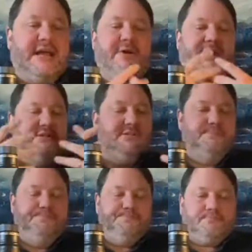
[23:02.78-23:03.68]
herrings.
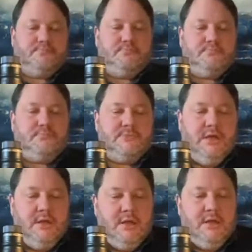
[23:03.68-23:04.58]

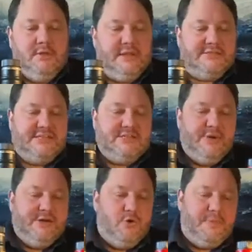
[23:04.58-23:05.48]
There's a
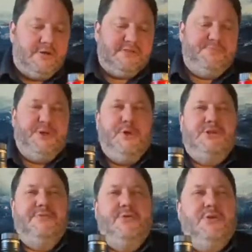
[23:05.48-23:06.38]
sweet, almost
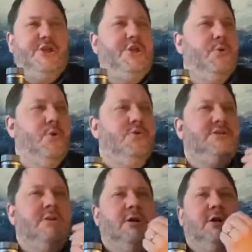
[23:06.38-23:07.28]
beautiful,
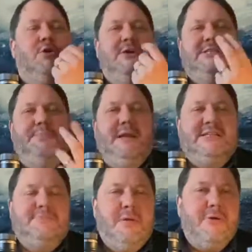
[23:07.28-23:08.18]
cured, crispy,
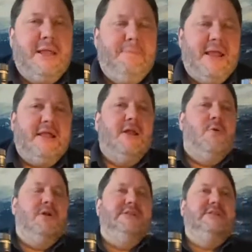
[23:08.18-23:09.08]
smoky bacon
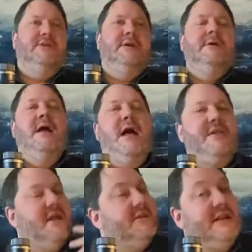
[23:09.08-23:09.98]
quality to it. And
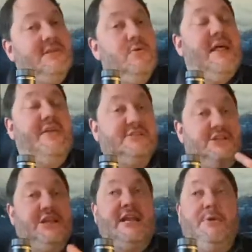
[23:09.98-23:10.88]
then underneath all that, there's a
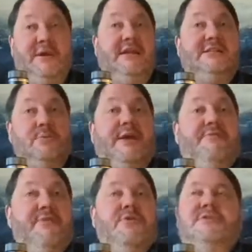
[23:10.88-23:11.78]
genuinely
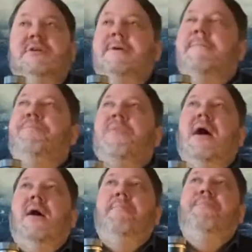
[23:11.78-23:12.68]
sweet fruit.
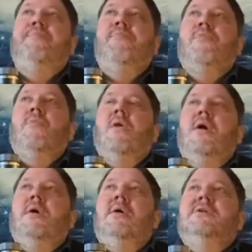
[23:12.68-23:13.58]
So
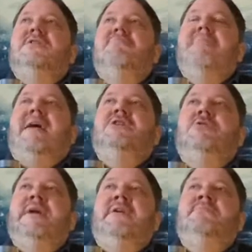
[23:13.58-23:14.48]

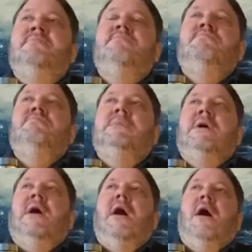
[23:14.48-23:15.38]
mandarin,
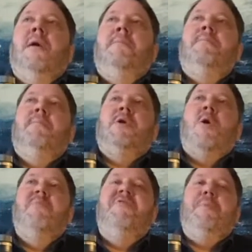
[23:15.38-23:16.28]

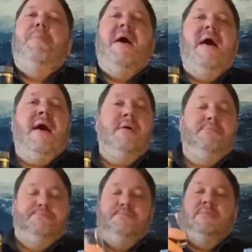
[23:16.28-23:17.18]
comfy pear.
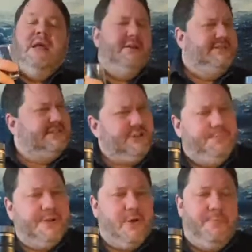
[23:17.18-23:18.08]
It's
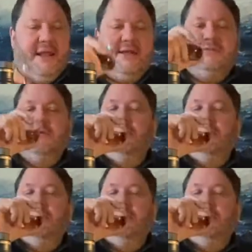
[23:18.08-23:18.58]
super complex.